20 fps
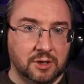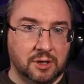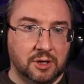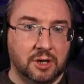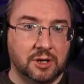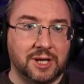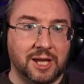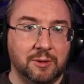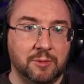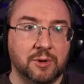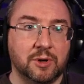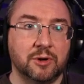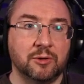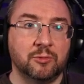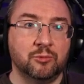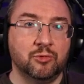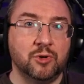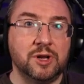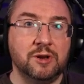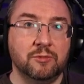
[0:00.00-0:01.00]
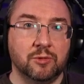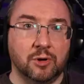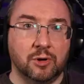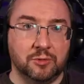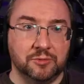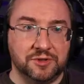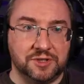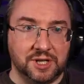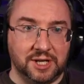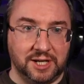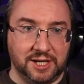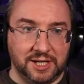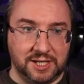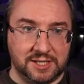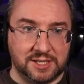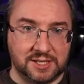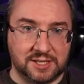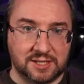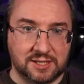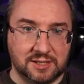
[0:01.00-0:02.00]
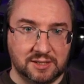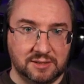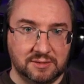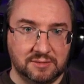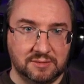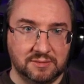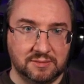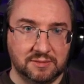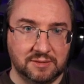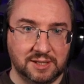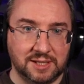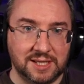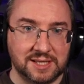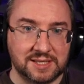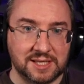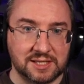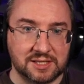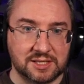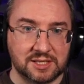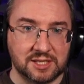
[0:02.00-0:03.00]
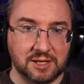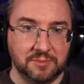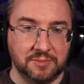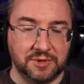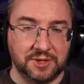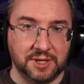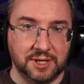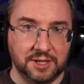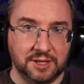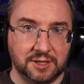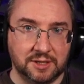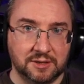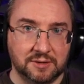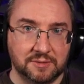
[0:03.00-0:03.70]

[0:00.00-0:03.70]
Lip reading: Okay, we've got to re-roll dice. I guess that's something.